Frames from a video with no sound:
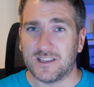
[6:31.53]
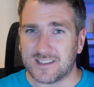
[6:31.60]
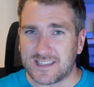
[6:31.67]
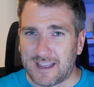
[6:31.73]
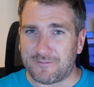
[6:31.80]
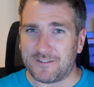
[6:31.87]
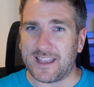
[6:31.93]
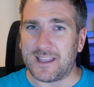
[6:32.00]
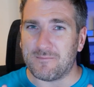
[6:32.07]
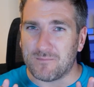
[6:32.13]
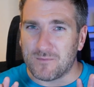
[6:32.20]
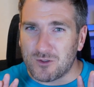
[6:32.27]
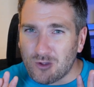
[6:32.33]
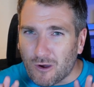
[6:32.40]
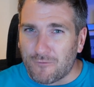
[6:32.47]
So definitely
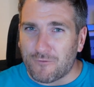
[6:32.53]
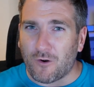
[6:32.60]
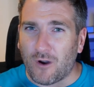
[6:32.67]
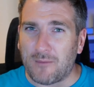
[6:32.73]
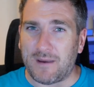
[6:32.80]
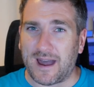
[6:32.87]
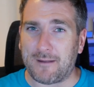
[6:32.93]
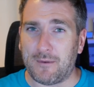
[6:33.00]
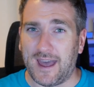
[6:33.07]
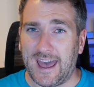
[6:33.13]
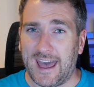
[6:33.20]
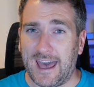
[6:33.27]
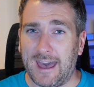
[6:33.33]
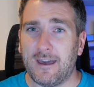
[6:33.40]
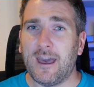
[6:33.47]
not for a MacBook Air.